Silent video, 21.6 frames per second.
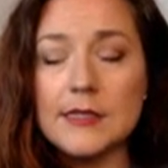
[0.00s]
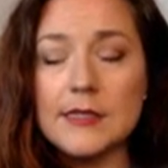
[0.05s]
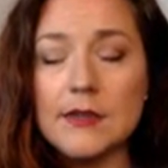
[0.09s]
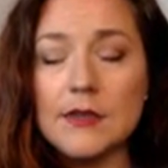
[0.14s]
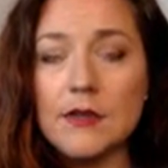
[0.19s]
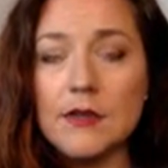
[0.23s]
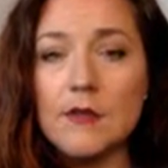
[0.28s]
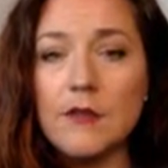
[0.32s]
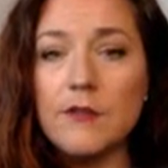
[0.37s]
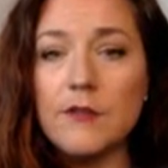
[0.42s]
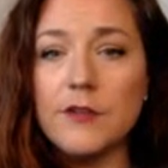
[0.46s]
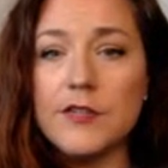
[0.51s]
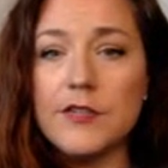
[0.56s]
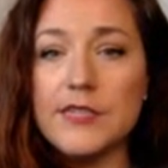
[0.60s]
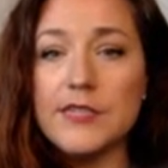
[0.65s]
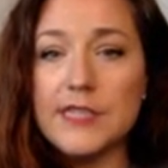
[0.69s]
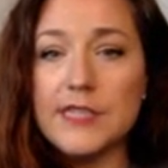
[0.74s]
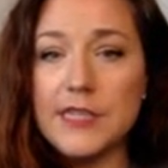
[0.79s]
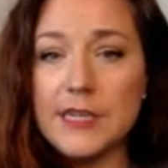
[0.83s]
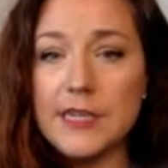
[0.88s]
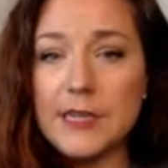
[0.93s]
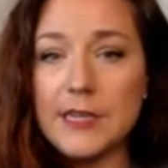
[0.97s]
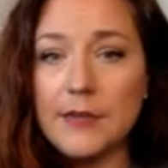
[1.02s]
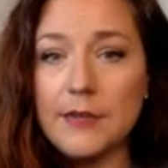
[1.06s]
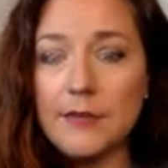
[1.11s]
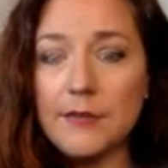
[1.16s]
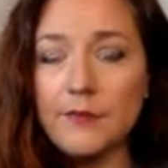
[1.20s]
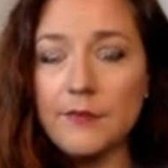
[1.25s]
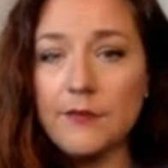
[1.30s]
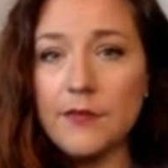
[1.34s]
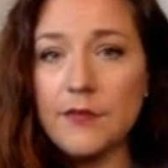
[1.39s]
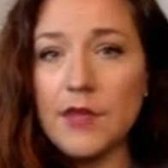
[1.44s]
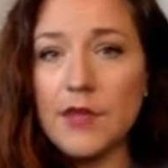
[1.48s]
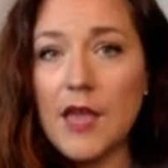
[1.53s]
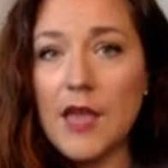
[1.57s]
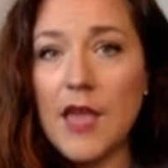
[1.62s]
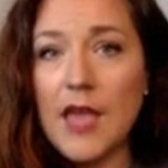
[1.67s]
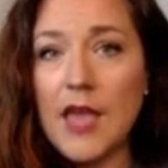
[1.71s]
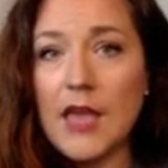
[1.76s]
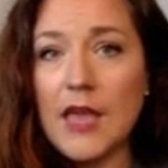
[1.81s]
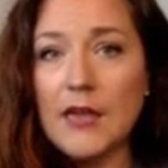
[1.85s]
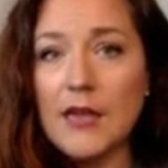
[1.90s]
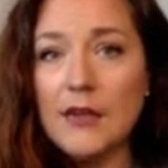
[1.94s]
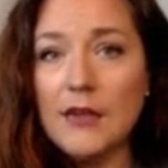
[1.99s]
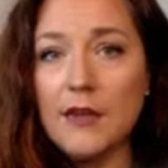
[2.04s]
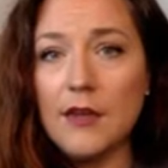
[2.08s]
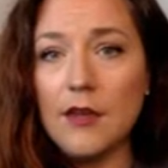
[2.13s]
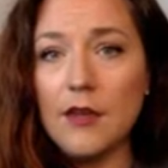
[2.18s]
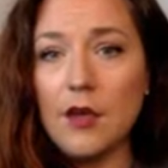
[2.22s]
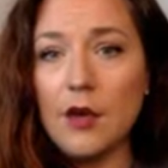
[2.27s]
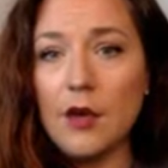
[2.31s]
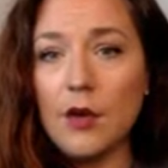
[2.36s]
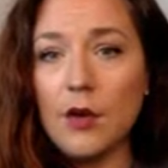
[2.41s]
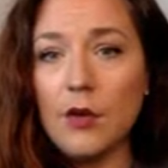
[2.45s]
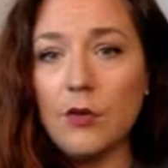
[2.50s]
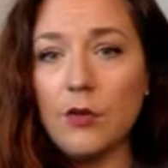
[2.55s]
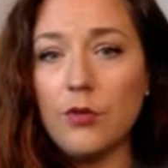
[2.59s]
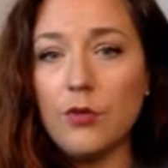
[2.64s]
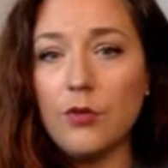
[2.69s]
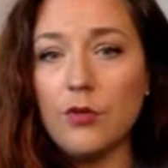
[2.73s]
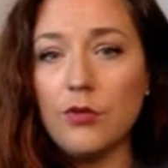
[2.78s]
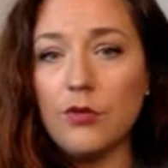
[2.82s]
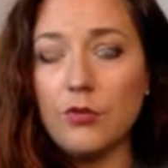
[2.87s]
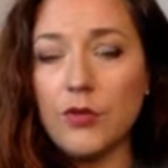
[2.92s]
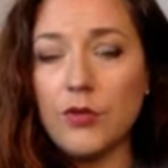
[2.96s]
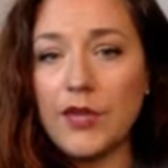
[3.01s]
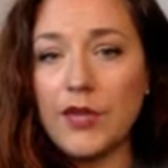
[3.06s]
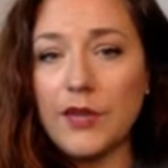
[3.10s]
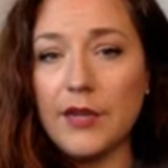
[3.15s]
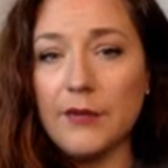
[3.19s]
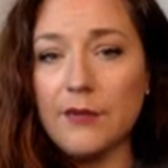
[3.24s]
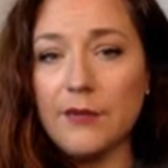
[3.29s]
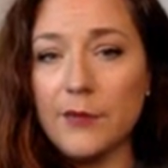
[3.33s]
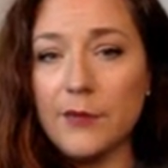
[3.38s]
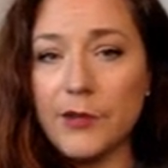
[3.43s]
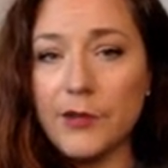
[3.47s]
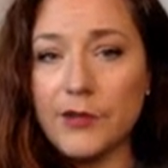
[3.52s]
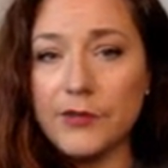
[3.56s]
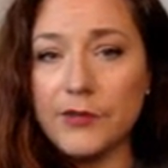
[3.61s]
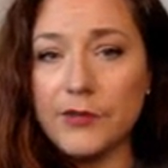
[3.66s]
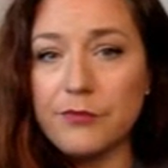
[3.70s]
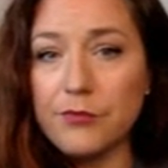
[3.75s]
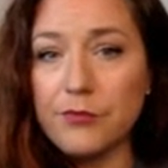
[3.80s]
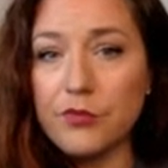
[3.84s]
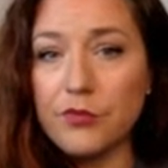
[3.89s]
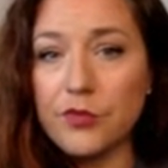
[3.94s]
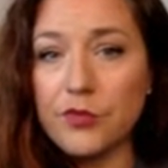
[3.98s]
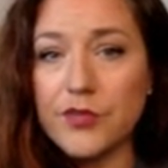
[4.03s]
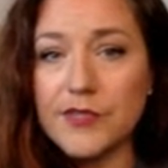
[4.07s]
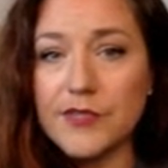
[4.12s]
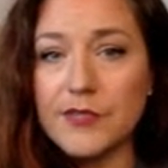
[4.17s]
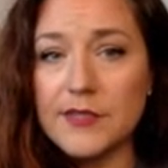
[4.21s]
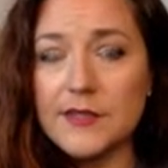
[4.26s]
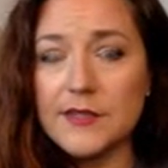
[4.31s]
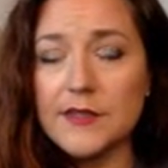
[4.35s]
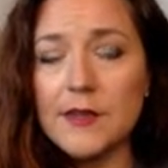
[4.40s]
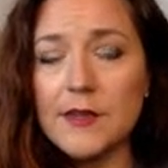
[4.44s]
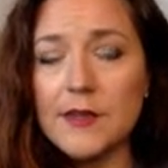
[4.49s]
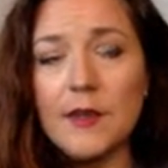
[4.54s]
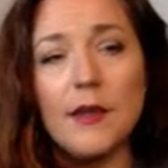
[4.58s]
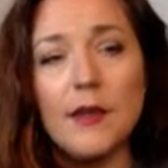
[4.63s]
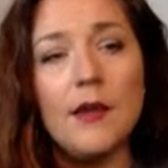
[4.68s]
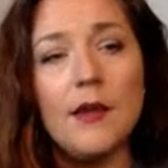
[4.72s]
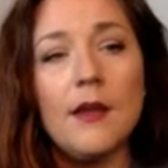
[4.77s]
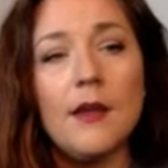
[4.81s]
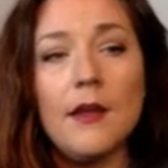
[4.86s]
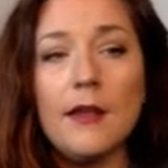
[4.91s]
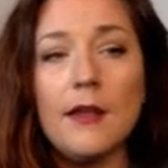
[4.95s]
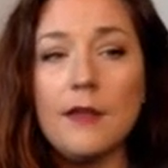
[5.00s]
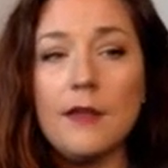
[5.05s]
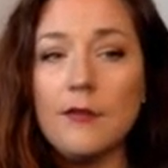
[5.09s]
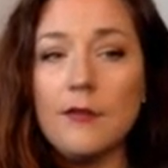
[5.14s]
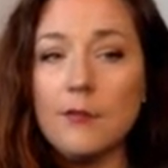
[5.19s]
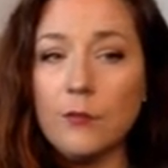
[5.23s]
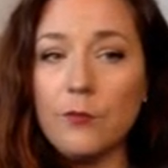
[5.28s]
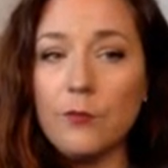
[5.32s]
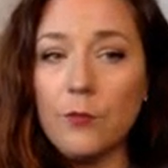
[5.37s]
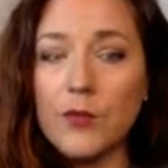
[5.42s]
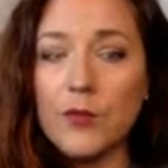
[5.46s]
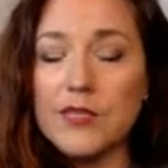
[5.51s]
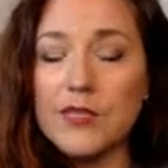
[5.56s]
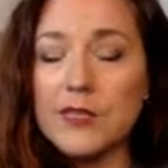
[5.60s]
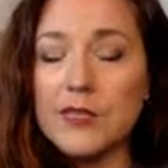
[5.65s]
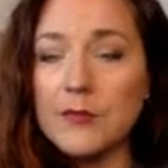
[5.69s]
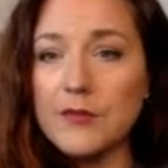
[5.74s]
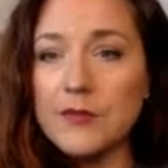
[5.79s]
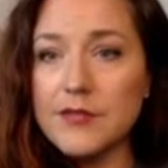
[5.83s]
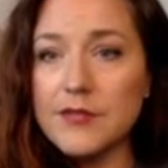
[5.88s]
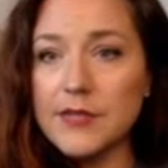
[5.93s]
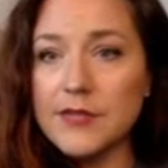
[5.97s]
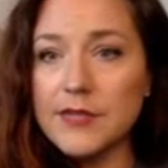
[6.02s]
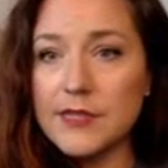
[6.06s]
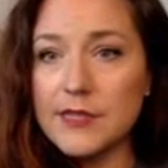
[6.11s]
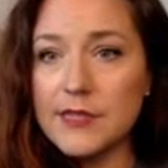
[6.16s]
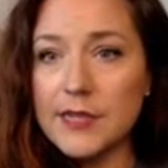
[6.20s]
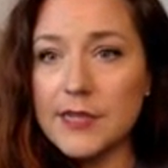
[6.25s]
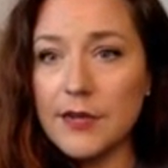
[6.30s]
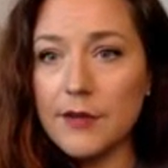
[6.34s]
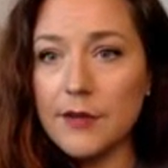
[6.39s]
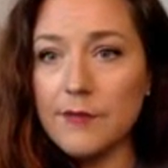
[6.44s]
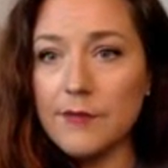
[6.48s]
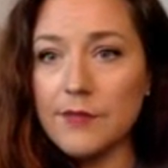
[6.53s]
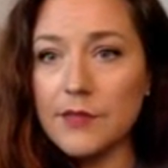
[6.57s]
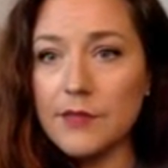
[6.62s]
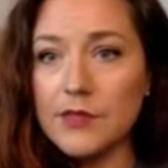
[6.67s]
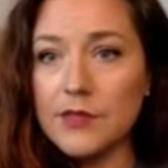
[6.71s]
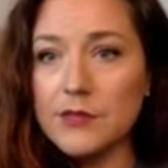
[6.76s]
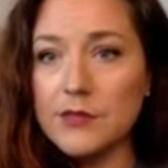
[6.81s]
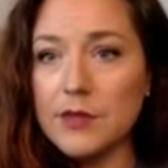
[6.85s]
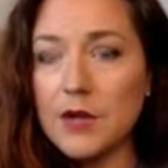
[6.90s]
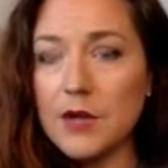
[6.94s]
For D, NO3 for your choices. with number 6 here, this problem